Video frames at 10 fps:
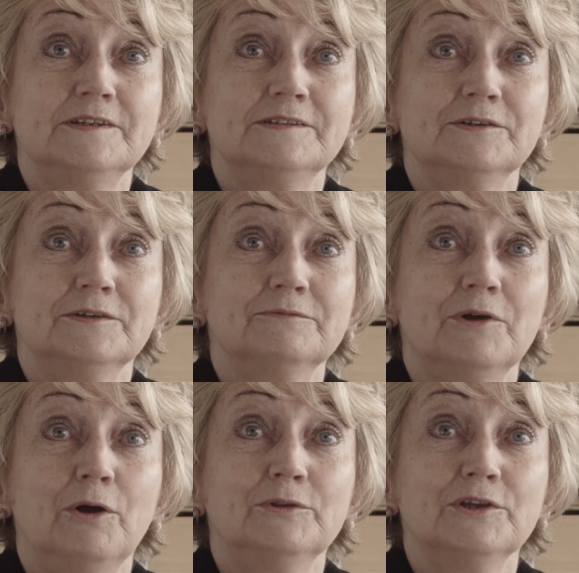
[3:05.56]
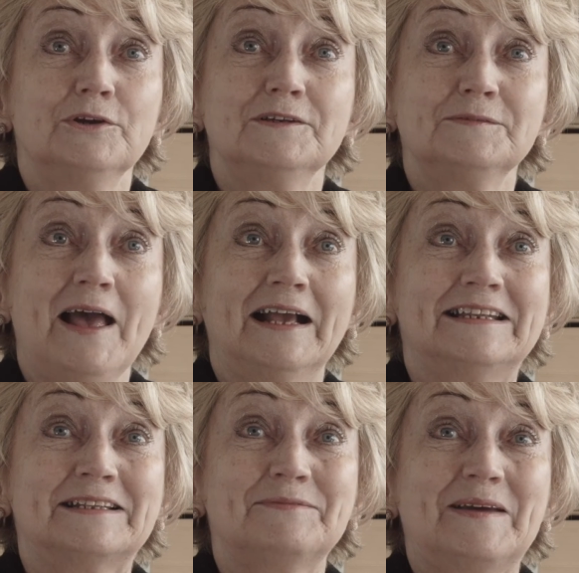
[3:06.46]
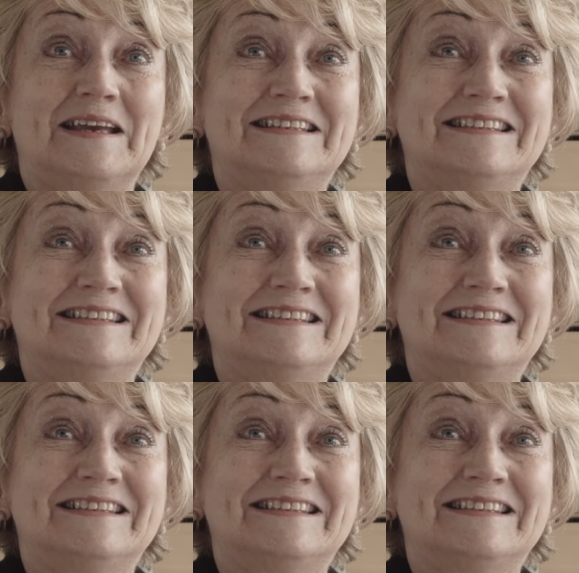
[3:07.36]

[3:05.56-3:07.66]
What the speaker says: to hold the years back a little bit.